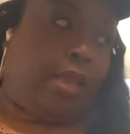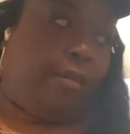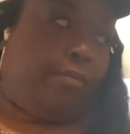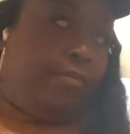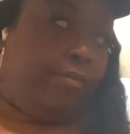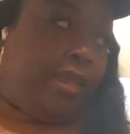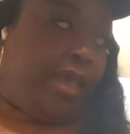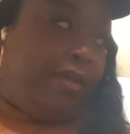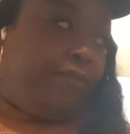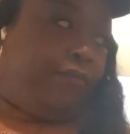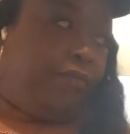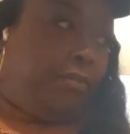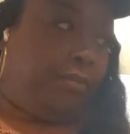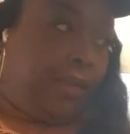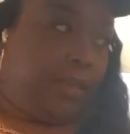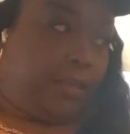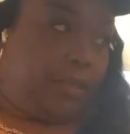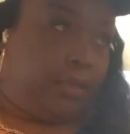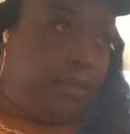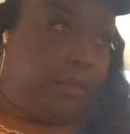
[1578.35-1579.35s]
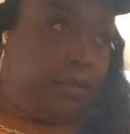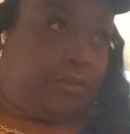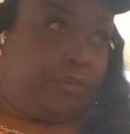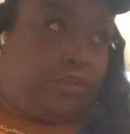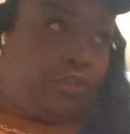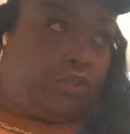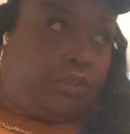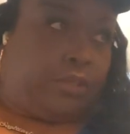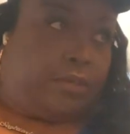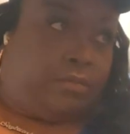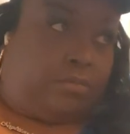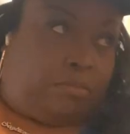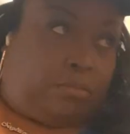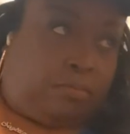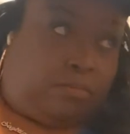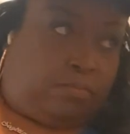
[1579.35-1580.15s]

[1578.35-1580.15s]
I'm back from my little trip